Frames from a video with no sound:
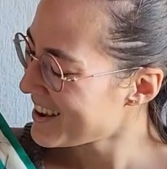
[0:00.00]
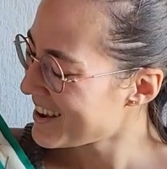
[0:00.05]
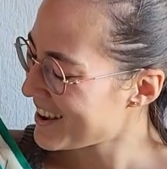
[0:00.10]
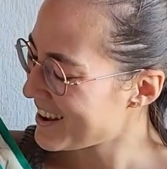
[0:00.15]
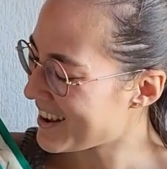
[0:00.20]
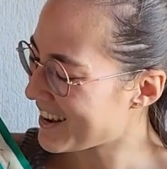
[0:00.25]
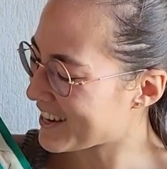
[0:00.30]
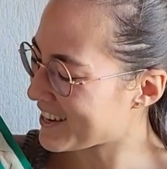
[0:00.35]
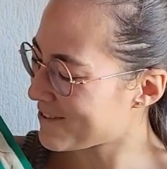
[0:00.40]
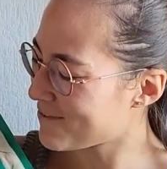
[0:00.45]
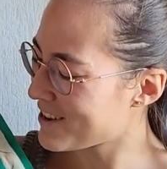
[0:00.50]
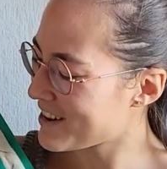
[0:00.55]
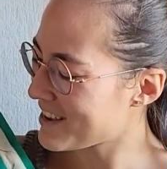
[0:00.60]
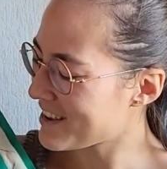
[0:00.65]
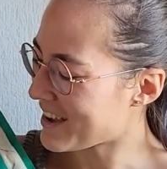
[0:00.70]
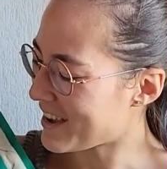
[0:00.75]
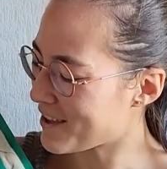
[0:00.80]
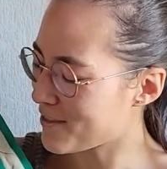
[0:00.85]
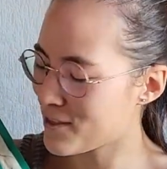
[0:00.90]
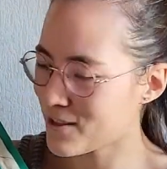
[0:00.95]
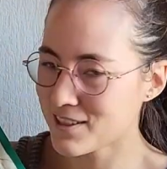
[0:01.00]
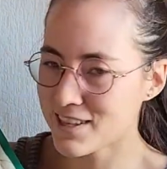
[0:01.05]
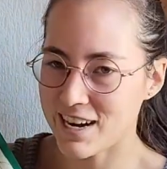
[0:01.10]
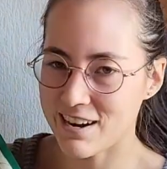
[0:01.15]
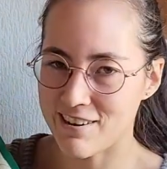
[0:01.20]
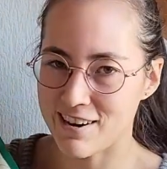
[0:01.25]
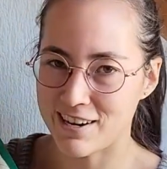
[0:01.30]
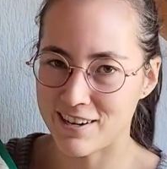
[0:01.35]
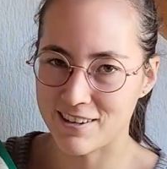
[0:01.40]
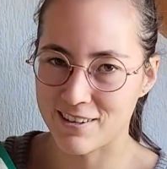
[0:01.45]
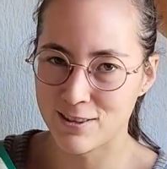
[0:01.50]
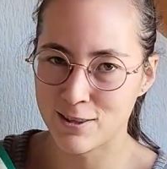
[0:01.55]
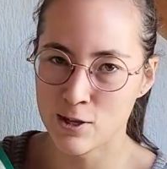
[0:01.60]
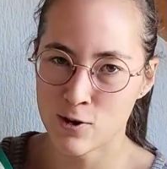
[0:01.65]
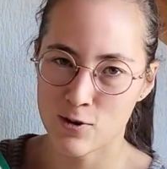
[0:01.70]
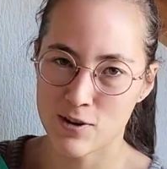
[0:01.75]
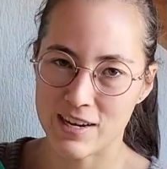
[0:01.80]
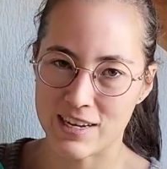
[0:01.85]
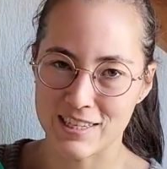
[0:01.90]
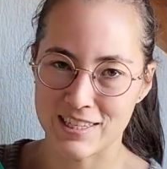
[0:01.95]
Like really, I think there are
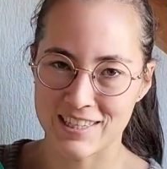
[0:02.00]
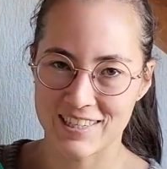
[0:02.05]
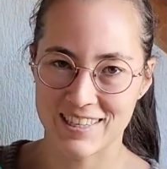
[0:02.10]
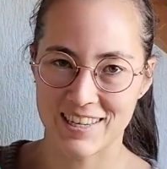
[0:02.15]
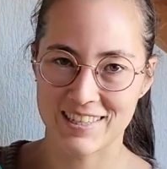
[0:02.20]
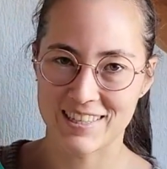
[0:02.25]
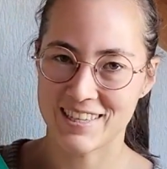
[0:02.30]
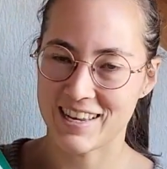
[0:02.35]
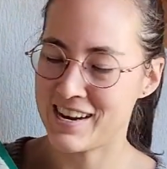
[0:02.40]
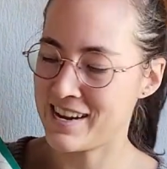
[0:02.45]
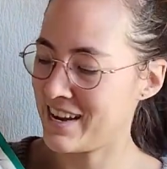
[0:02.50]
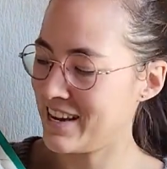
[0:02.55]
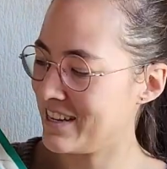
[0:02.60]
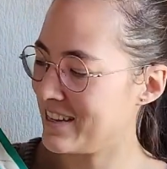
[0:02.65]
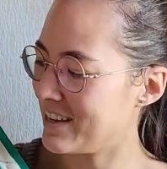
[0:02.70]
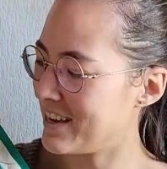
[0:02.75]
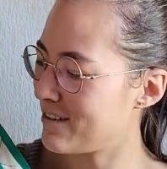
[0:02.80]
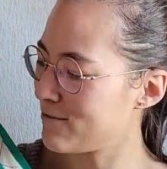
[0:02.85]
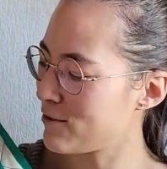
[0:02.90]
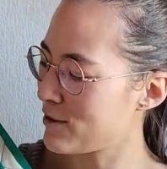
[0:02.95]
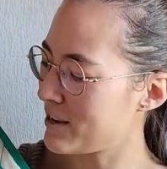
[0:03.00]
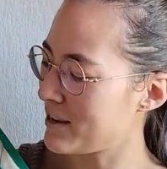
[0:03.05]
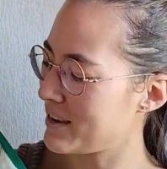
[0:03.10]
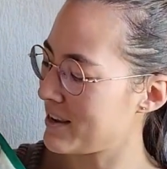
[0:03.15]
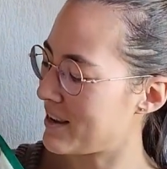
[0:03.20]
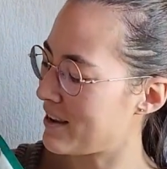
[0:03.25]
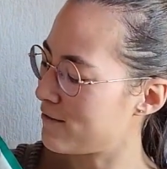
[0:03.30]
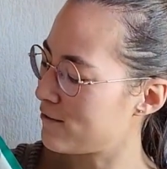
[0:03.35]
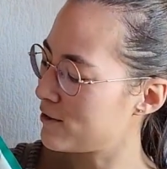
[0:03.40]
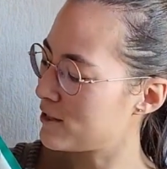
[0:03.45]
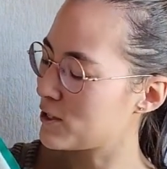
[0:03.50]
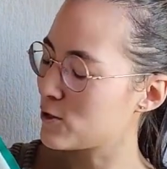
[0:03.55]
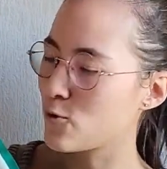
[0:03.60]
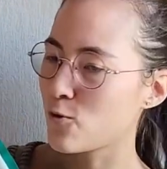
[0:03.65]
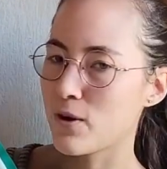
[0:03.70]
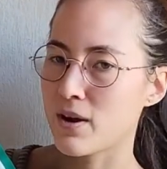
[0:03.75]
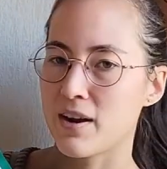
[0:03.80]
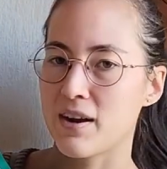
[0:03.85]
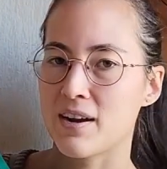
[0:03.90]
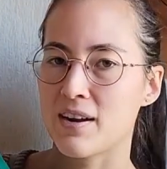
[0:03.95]
no edge that's aligned. Every
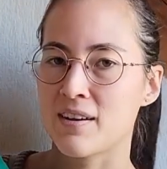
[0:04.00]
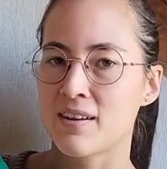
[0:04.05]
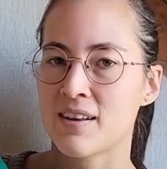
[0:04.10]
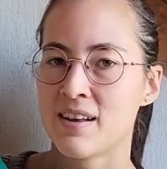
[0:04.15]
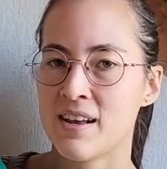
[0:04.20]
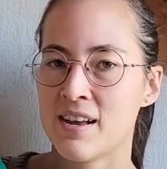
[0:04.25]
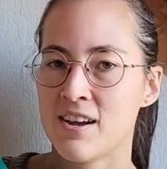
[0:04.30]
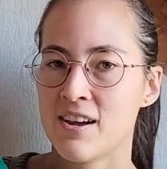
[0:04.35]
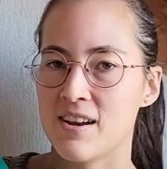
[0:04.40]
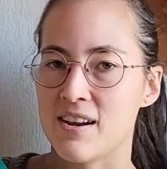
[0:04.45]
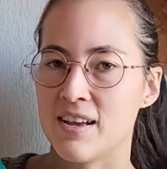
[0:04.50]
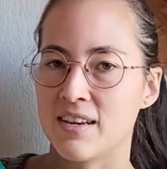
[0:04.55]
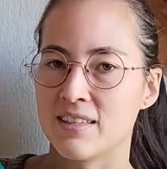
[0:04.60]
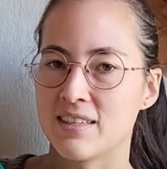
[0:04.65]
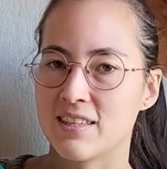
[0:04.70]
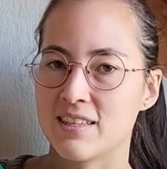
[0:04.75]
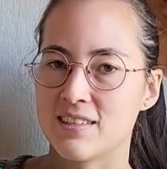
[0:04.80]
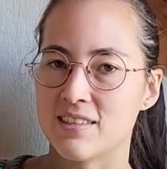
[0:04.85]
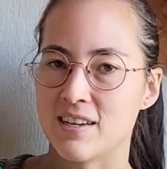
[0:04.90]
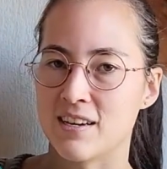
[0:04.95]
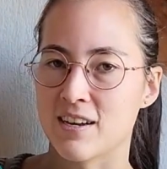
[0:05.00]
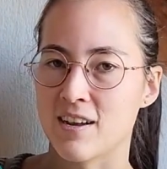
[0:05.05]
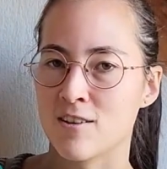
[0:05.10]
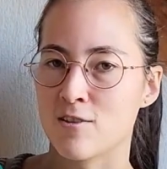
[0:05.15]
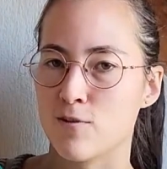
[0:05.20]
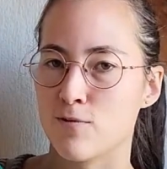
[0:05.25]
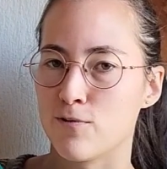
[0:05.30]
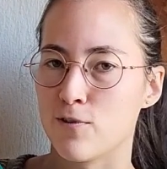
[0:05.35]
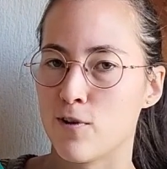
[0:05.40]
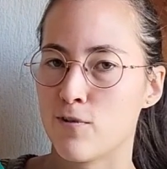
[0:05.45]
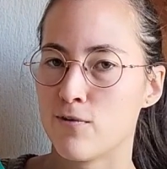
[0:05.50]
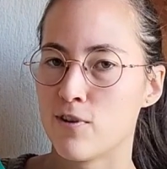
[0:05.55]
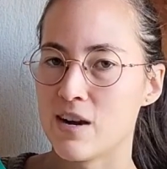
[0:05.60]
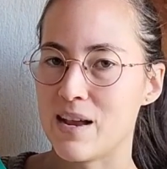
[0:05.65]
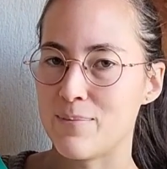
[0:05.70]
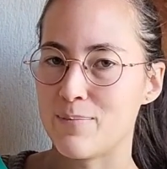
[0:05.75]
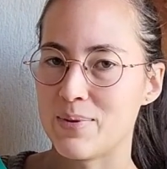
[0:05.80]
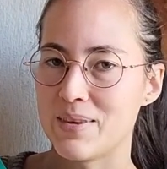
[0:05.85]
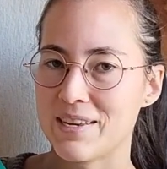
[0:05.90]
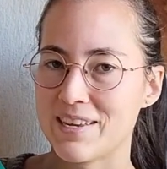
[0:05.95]
square like this are kind of
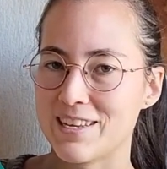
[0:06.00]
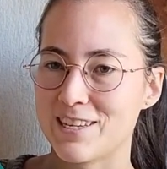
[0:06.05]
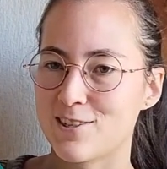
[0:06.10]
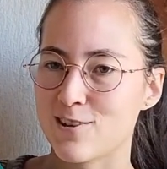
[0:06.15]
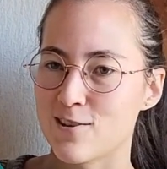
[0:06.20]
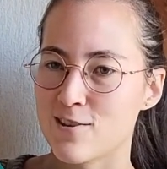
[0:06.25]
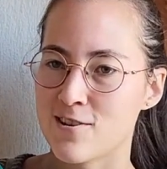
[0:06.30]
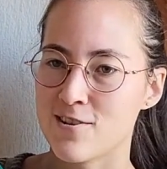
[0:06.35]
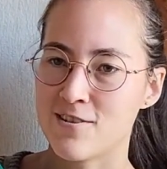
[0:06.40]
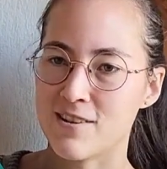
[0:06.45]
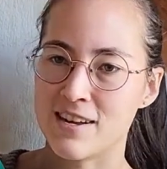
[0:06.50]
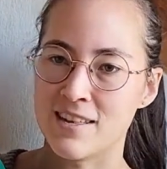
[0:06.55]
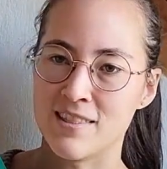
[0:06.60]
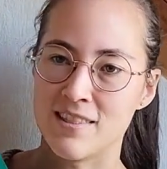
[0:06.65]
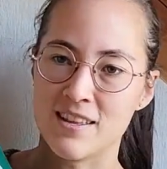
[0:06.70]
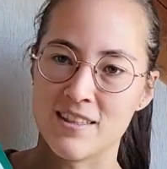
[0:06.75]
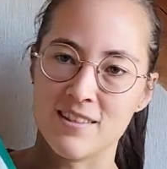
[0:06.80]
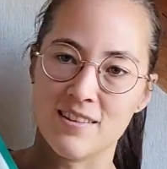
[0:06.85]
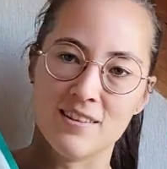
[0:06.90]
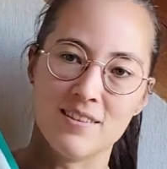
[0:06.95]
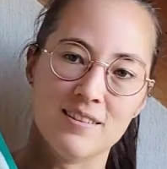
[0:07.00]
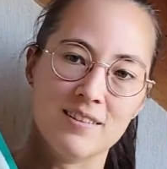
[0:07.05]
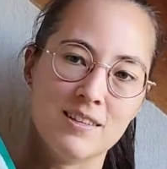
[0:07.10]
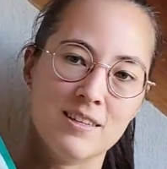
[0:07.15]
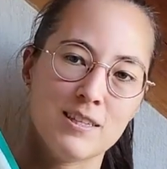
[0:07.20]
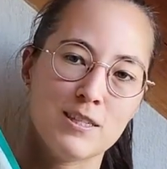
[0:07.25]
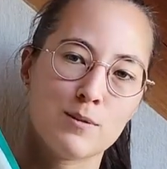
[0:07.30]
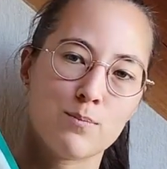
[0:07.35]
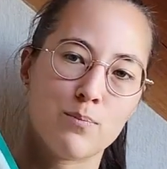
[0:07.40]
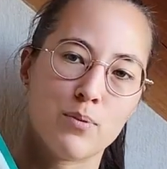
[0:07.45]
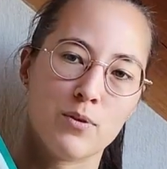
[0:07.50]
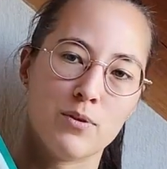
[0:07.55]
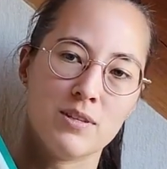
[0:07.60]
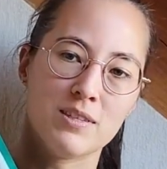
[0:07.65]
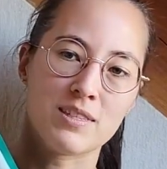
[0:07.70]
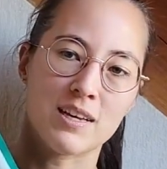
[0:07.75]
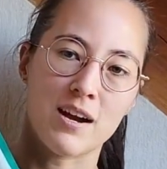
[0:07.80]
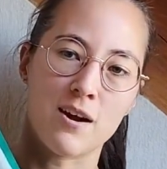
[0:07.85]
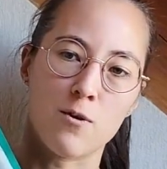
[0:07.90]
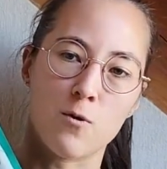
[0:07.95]
overlapping each other, and then these
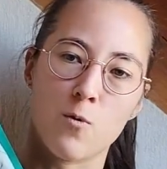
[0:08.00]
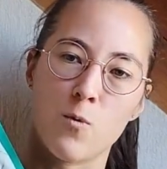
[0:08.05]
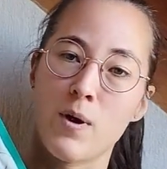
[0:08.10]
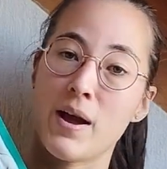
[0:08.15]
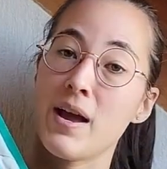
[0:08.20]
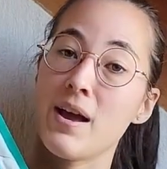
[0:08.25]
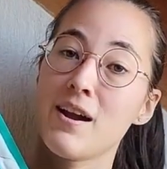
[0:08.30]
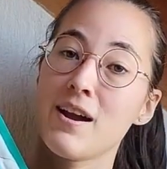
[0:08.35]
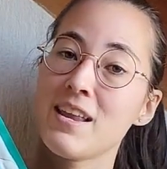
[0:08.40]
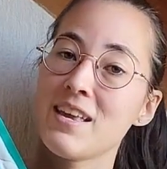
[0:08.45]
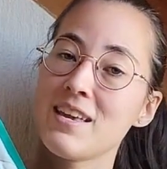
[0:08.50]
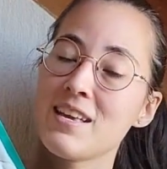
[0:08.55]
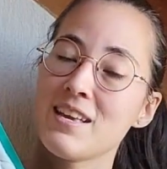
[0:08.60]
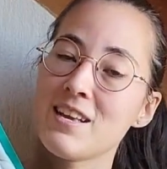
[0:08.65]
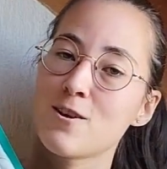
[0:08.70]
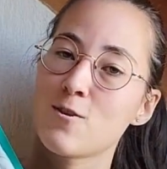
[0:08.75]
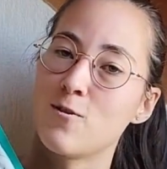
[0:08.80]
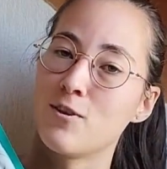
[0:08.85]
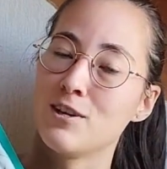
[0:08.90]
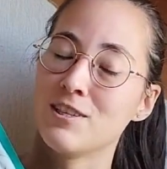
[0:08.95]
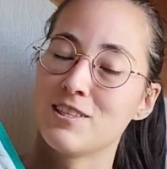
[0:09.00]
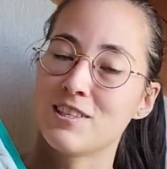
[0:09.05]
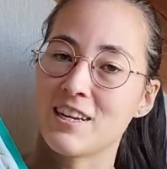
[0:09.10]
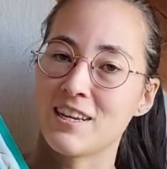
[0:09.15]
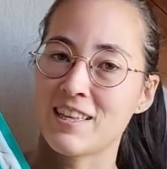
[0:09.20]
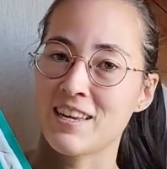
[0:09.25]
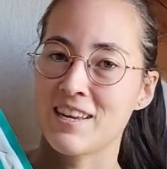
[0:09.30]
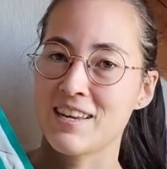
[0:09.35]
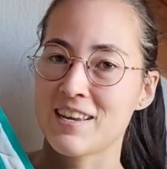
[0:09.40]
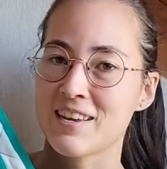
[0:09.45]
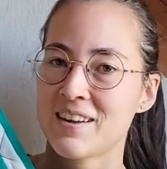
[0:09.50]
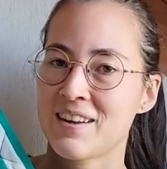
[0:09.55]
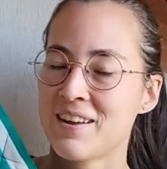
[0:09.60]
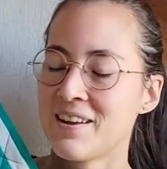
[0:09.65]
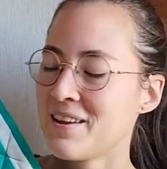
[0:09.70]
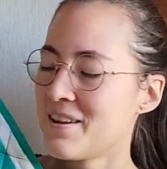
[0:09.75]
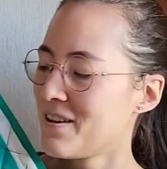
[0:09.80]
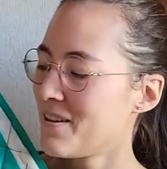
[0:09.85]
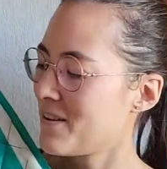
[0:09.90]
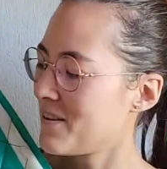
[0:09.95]
points are rarely coinciding.
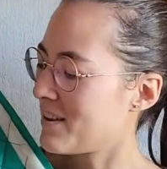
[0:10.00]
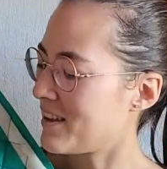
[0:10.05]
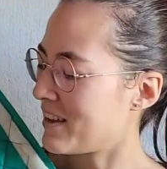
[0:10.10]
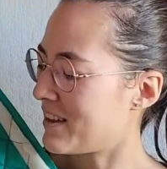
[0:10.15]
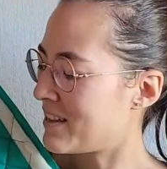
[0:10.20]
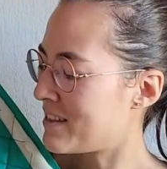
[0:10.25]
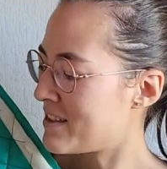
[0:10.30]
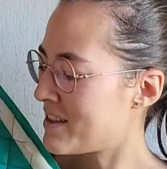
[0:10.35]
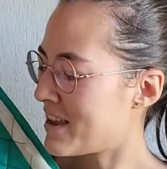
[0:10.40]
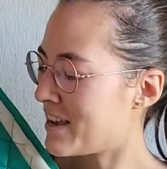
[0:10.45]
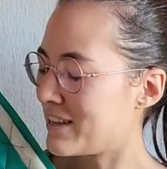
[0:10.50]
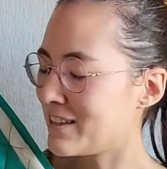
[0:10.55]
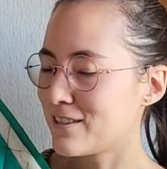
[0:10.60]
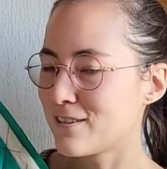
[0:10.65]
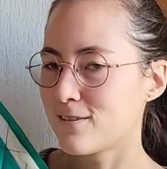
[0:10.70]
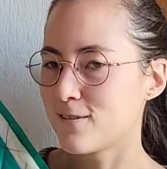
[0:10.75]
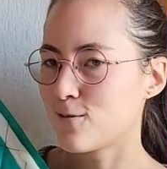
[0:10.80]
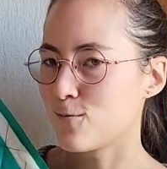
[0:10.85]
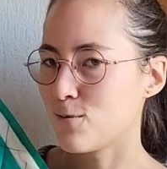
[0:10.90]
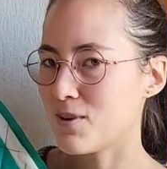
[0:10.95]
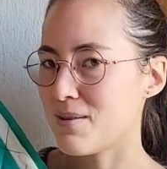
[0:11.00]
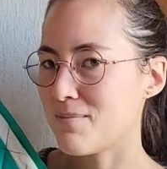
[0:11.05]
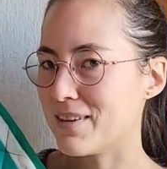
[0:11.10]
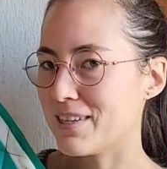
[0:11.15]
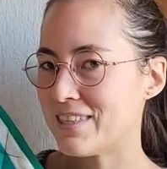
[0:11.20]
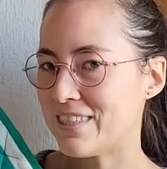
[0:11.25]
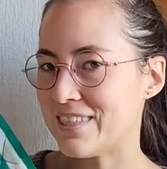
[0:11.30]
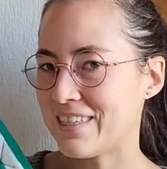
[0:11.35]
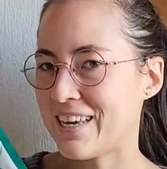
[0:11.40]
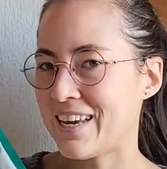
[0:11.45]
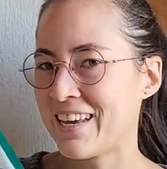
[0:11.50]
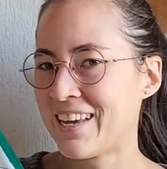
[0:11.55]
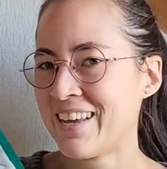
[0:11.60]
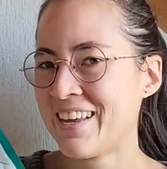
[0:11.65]
And yeah, it's really messy.